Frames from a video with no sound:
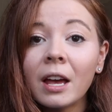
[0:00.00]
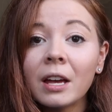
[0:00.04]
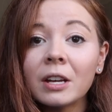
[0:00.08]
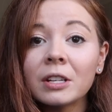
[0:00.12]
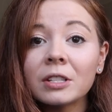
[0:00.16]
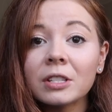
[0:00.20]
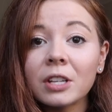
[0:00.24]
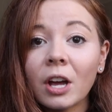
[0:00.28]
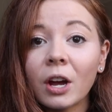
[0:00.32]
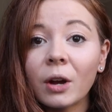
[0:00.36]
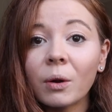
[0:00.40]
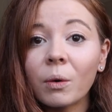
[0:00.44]

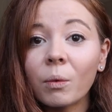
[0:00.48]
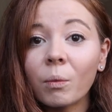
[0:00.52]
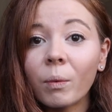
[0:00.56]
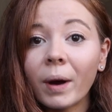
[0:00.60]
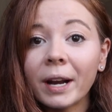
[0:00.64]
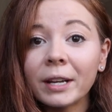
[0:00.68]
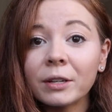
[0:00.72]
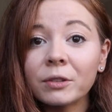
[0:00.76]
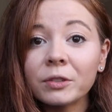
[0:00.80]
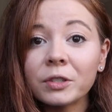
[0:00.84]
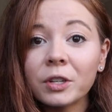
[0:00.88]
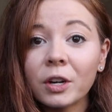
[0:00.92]
So
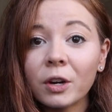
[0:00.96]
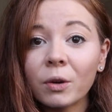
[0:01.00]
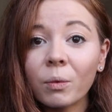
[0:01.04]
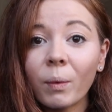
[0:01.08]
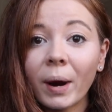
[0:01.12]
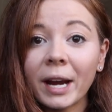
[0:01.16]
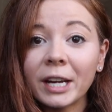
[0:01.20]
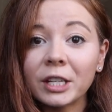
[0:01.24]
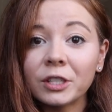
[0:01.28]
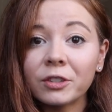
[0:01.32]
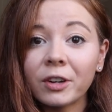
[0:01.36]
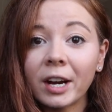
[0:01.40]
when you're doing
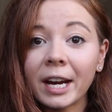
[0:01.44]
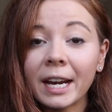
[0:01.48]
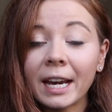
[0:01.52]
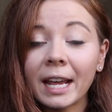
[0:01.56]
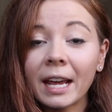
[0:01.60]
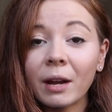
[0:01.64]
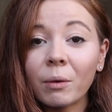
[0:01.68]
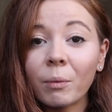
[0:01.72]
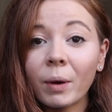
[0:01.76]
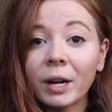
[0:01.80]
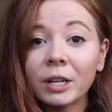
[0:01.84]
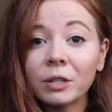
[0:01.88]
weight
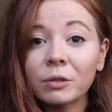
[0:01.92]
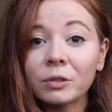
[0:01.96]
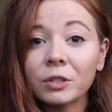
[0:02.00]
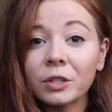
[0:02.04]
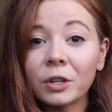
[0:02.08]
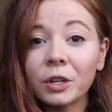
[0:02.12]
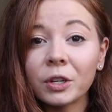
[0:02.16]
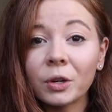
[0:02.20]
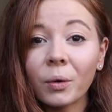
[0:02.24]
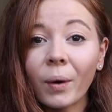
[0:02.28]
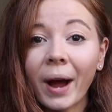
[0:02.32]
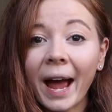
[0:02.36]
training, when you're
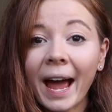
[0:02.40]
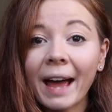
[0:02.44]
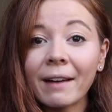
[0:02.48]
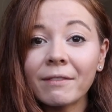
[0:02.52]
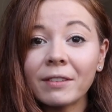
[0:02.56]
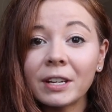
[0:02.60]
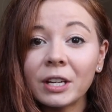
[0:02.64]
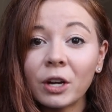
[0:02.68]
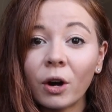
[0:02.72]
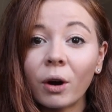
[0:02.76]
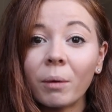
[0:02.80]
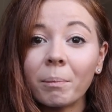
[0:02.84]
doing your
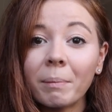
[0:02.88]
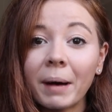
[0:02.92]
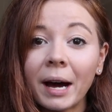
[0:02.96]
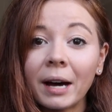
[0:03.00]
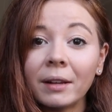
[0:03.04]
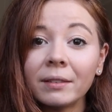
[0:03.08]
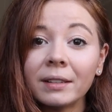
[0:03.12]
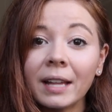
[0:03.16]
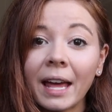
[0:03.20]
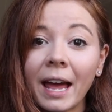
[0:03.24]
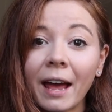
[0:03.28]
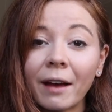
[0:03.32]
heavy
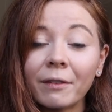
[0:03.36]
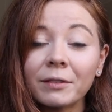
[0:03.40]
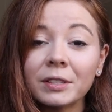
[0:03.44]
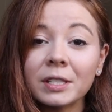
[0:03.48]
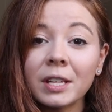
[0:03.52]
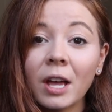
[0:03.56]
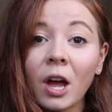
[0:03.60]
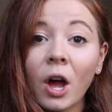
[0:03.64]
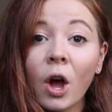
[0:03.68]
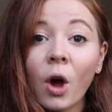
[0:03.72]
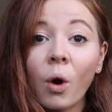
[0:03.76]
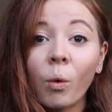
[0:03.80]
compound
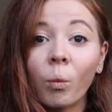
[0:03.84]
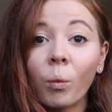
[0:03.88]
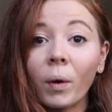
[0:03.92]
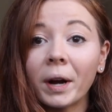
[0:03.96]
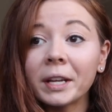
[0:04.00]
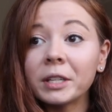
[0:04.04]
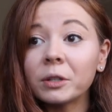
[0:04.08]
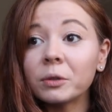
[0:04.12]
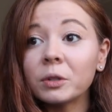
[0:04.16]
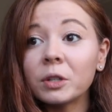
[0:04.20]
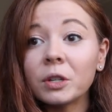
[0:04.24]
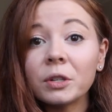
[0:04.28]
lifts,
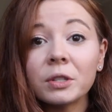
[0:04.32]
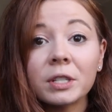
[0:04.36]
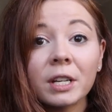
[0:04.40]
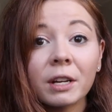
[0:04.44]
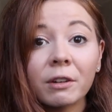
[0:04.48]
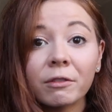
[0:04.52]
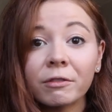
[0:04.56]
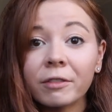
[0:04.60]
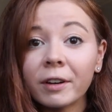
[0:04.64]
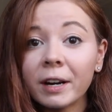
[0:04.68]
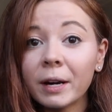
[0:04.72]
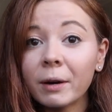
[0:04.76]
when you're
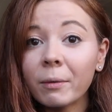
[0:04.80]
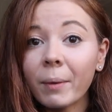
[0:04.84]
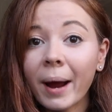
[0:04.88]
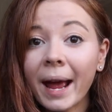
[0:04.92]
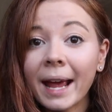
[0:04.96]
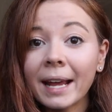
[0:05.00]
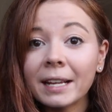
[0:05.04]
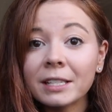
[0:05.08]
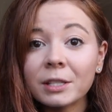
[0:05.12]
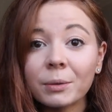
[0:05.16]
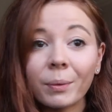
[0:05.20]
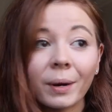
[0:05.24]
using free
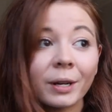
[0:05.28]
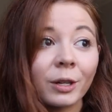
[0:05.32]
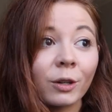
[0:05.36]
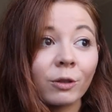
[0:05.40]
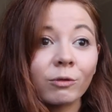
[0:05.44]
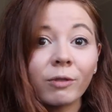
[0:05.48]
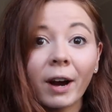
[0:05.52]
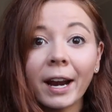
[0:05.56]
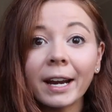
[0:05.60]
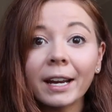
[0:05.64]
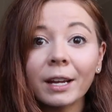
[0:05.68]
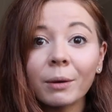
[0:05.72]
weights, when you're
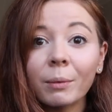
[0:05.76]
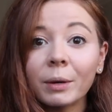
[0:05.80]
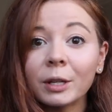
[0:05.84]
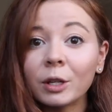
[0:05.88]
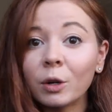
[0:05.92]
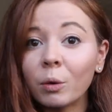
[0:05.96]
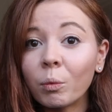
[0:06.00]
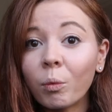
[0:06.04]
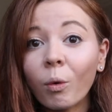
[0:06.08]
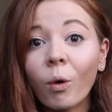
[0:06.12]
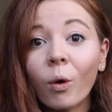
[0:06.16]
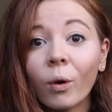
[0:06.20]
running, when
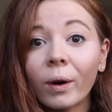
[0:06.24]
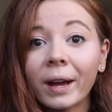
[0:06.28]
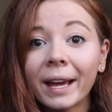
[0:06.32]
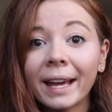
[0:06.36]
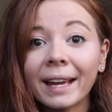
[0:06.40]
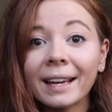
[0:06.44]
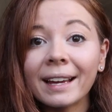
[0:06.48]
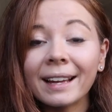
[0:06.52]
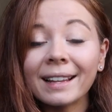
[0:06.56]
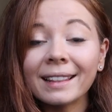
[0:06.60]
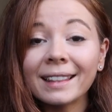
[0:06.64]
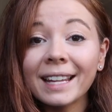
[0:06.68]
you're
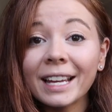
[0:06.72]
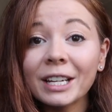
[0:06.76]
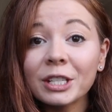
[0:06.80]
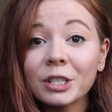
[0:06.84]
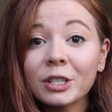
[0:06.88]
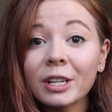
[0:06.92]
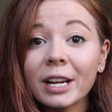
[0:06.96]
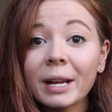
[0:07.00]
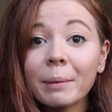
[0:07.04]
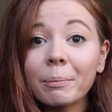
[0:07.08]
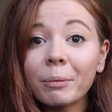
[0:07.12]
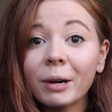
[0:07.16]
walking,
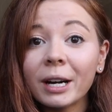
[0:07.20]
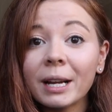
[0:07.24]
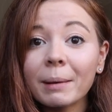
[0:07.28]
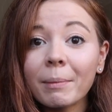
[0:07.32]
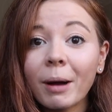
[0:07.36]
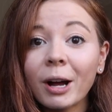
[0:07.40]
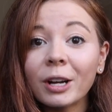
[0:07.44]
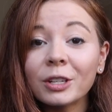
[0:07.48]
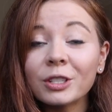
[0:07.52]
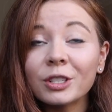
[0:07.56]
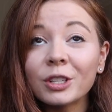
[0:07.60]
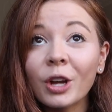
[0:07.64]
literally pretty
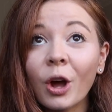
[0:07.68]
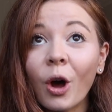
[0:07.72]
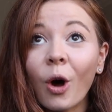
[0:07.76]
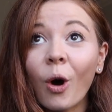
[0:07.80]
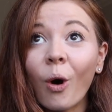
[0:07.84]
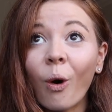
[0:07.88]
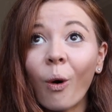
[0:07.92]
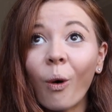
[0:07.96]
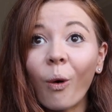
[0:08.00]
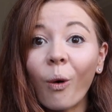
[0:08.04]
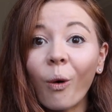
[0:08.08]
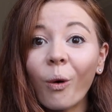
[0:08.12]
much
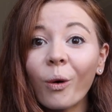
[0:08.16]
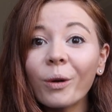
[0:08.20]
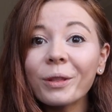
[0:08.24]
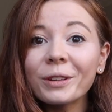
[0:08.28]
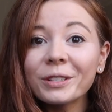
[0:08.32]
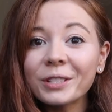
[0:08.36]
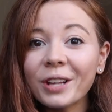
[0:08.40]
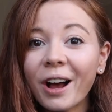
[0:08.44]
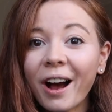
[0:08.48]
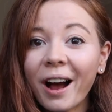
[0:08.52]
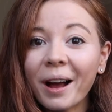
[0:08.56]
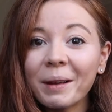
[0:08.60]
all
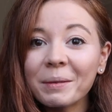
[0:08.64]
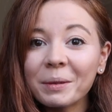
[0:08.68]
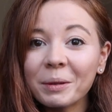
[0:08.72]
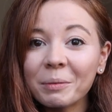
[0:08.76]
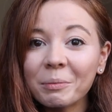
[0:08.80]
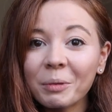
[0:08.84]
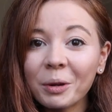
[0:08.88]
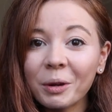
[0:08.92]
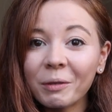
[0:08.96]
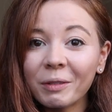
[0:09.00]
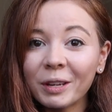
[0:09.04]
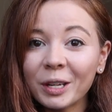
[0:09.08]
the time you're
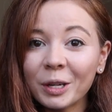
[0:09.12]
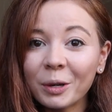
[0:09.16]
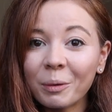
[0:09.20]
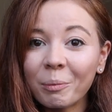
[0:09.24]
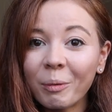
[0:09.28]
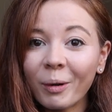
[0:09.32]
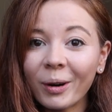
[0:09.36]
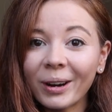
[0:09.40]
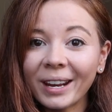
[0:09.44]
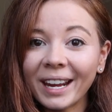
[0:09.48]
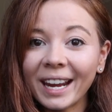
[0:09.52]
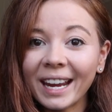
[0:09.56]
moving your
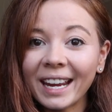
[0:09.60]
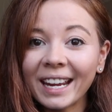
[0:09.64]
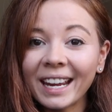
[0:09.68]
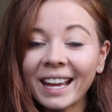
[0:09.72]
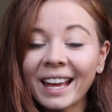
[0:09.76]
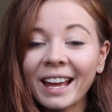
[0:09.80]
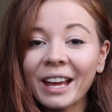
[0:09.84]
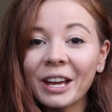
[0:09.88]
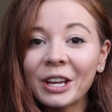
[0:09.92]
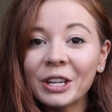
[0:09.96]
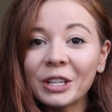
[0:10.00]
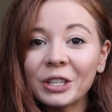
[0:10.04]
body,
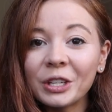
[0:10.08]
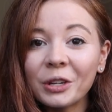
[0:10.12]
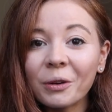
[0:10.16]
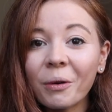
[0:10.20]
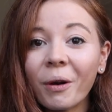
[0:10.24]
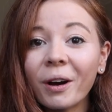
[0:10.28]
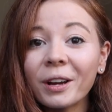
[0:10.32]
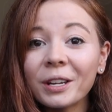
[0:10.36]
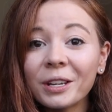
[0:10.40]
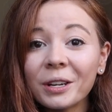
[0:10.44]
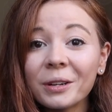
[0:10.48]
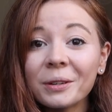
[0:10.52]
you
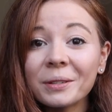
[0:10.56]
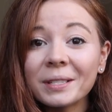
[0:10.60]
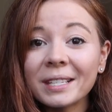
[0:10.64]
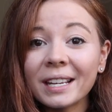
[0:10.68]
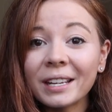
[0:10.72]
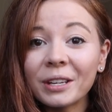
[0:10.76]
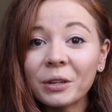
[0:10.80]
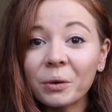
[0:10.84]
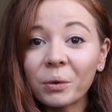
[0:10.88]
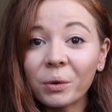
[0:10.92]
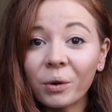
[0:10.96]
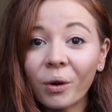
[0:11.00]
are
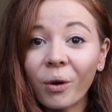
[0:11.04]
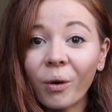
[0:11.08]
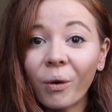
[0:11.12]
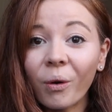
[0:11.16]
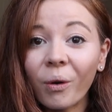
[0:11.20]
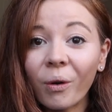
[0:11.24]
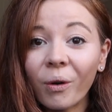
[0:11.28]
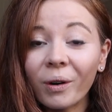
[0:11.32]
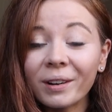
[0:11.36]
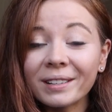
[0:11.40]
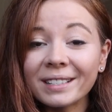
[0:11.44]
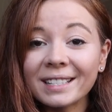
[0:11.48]
using your
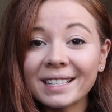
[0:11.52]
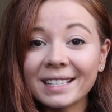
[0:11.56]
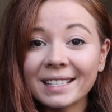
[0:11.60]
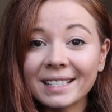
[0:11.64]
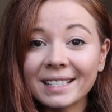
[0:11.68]
core to